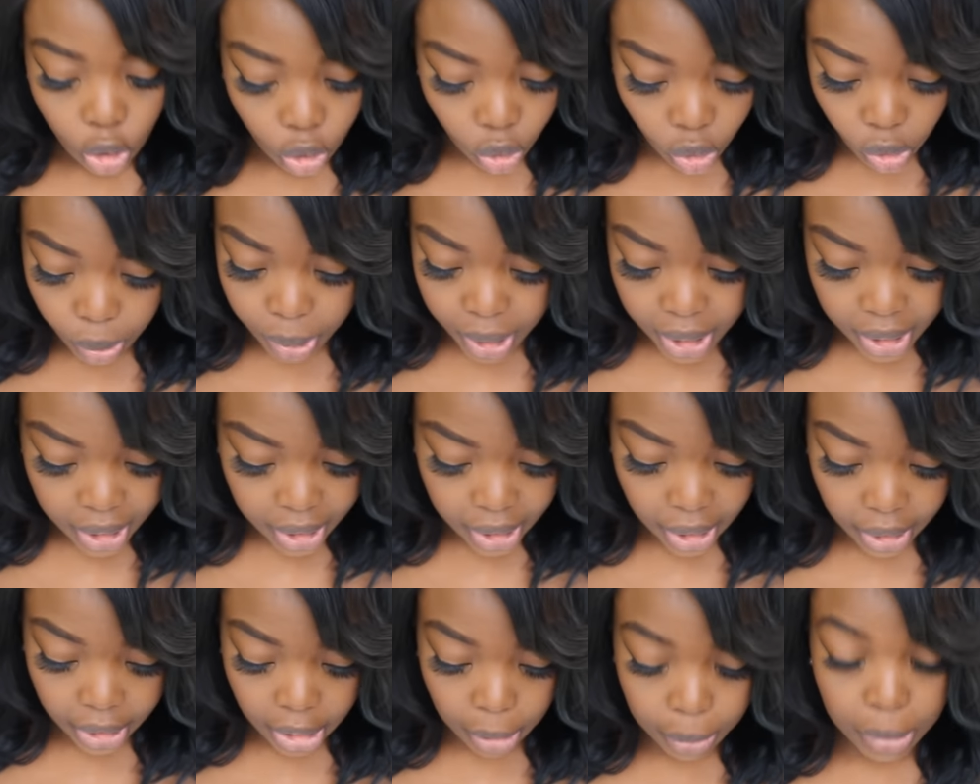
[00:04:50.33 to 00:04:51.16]
nobody
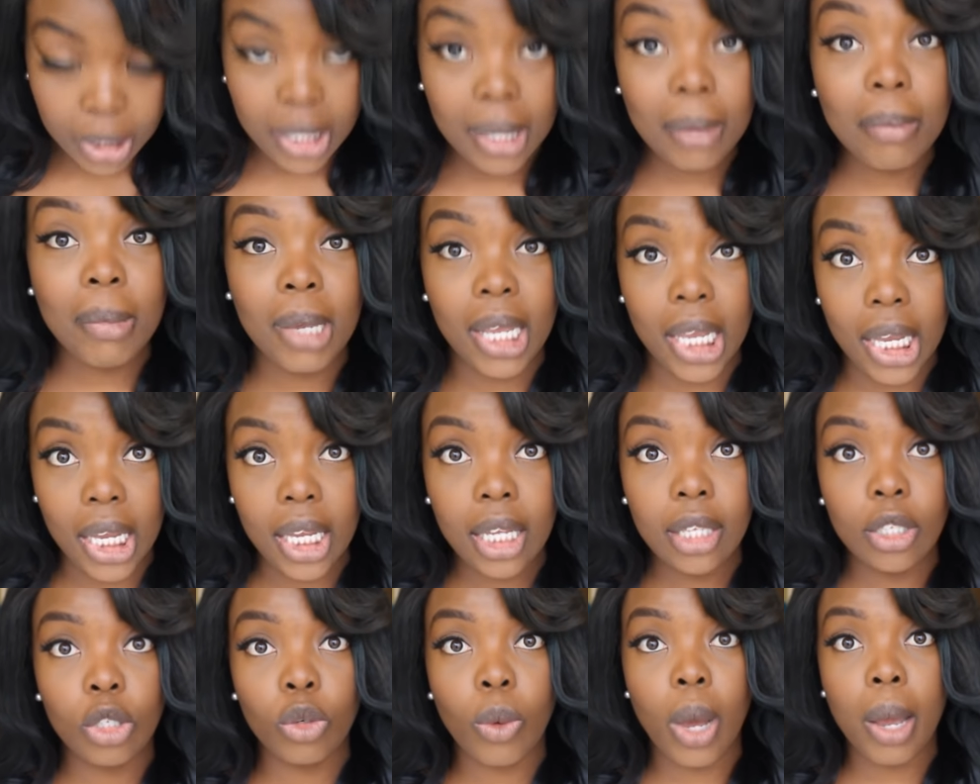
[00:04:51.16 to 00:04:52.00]
sent them to me
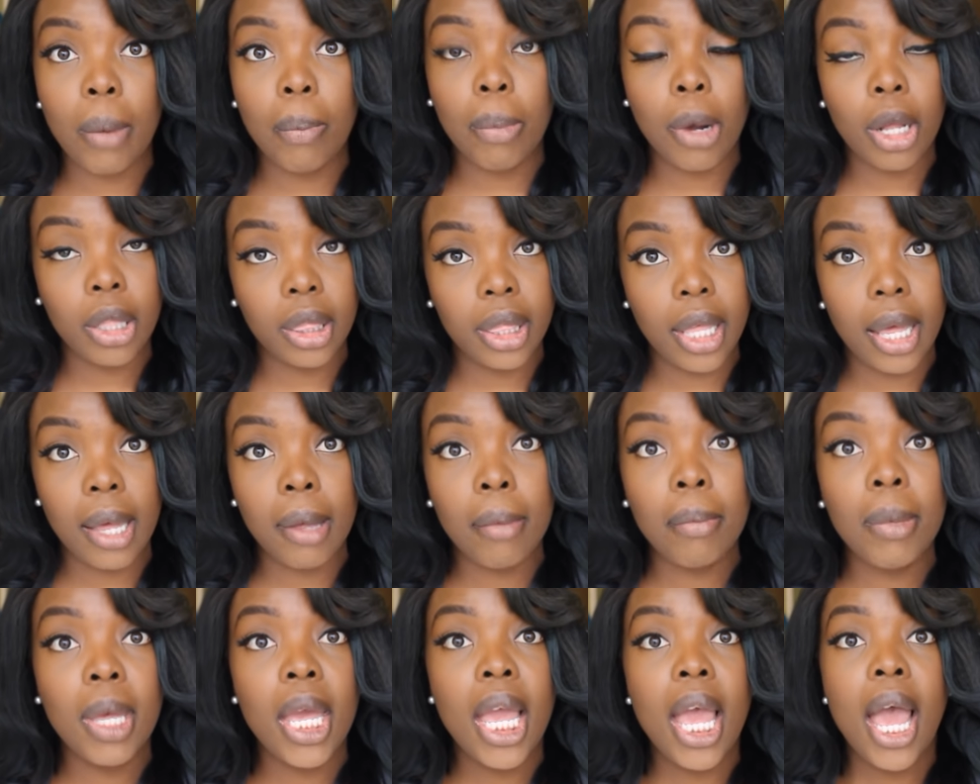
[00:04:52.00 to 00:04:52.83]
so I bought
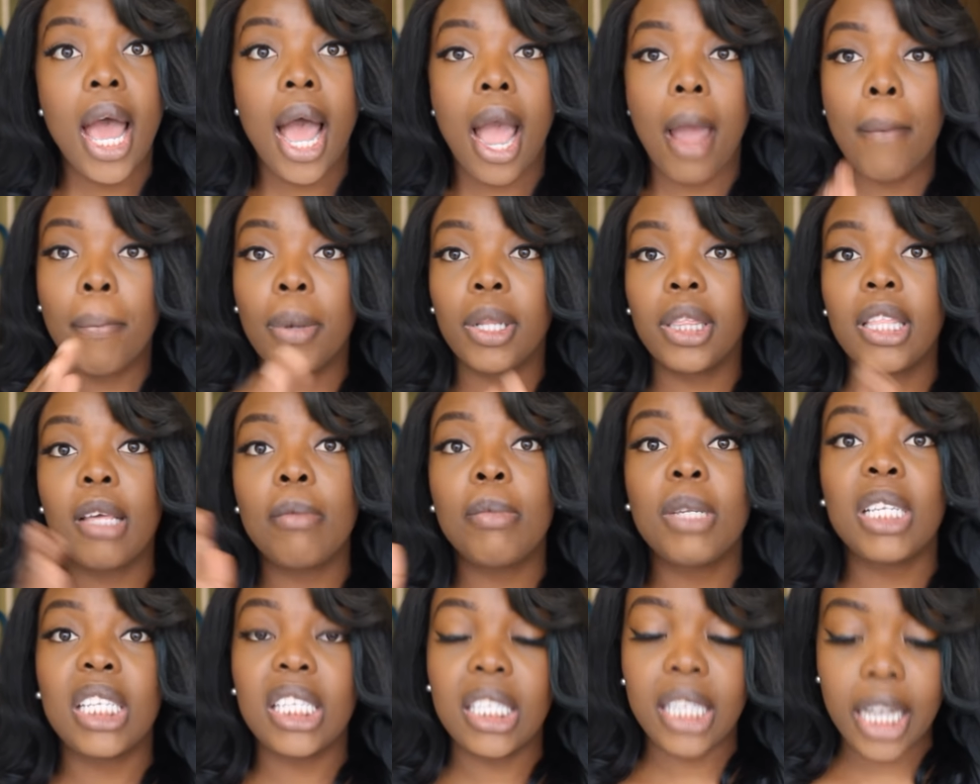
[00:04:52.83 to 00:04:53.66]
them I bought
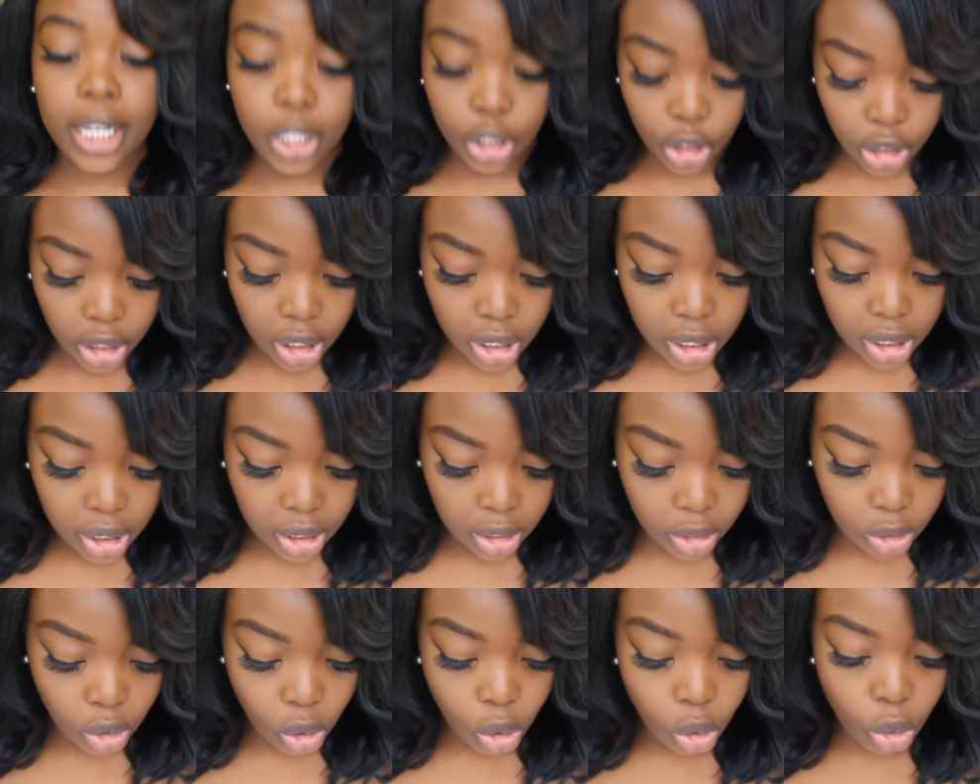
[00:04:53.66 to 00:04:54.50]
them in sections
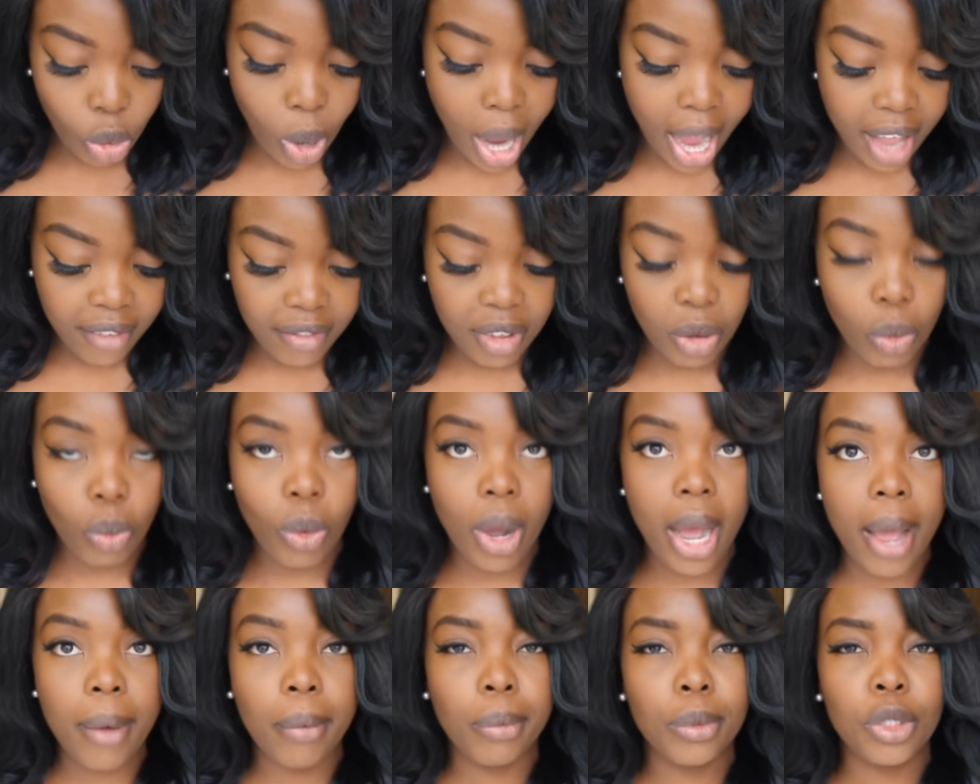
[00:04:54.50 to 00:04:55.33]
so I've been
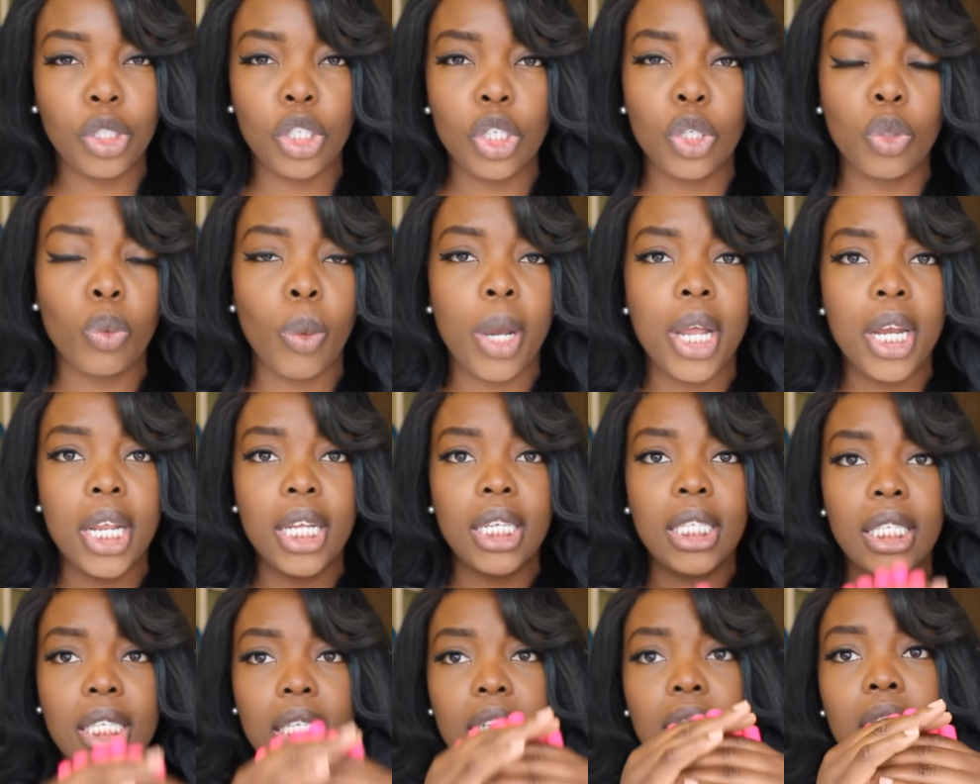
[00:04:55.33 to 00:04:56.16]
I was just
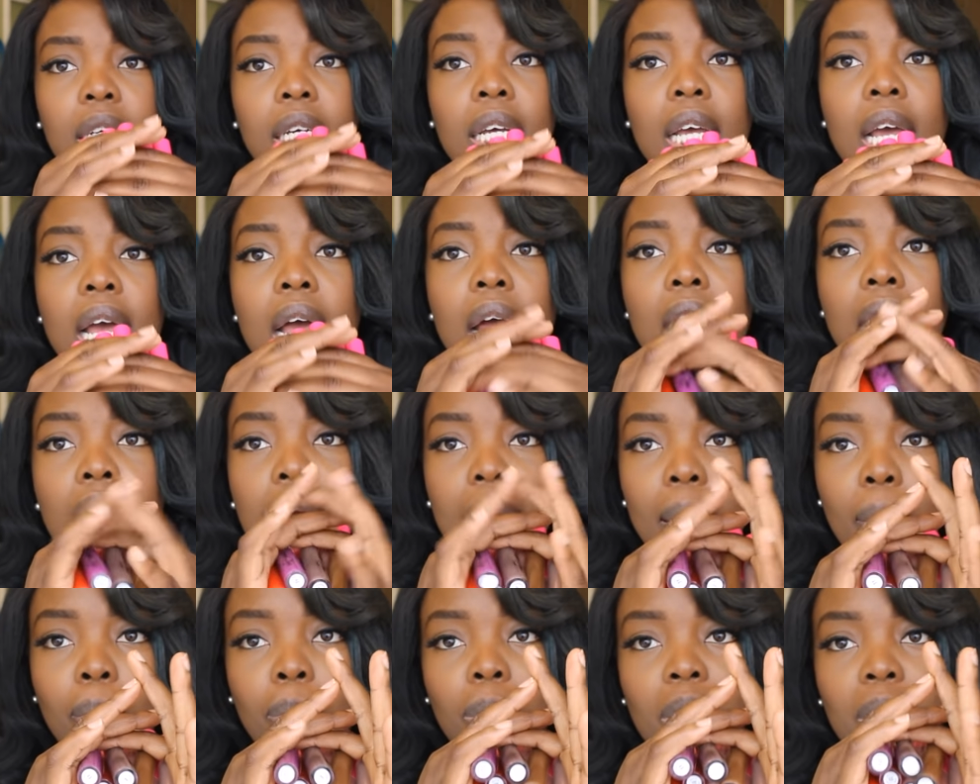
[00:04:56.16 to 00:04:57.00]
waiting to
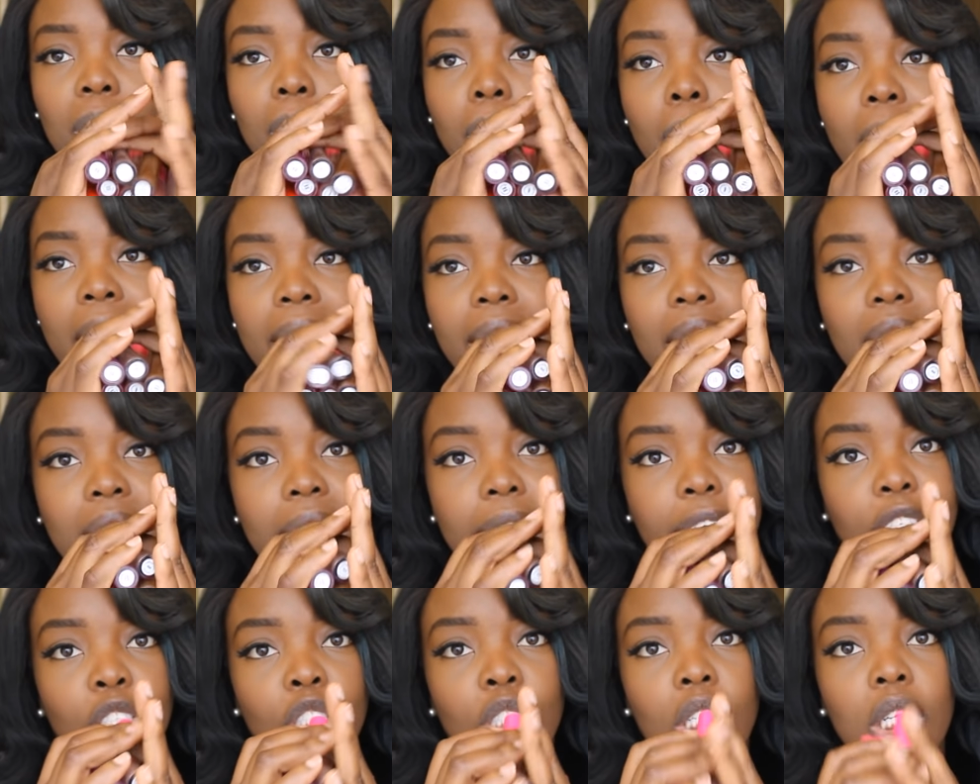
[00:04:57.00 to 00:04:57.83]
complete my
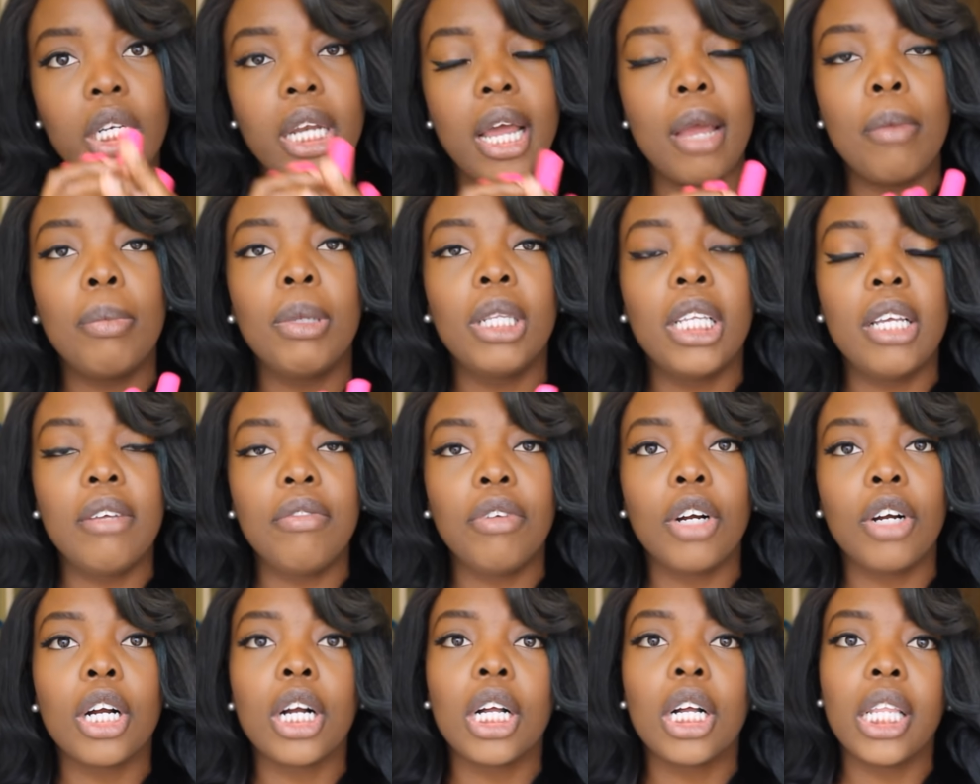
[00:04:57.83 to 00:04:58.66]
collection I
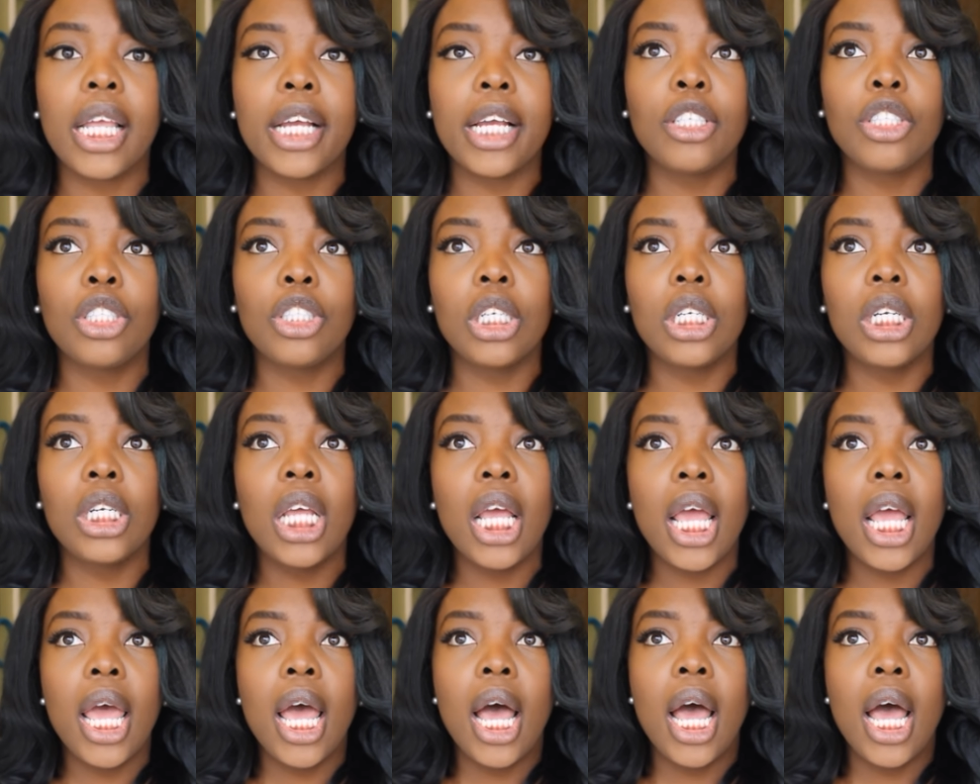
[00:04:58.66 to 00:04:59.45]
believe her collection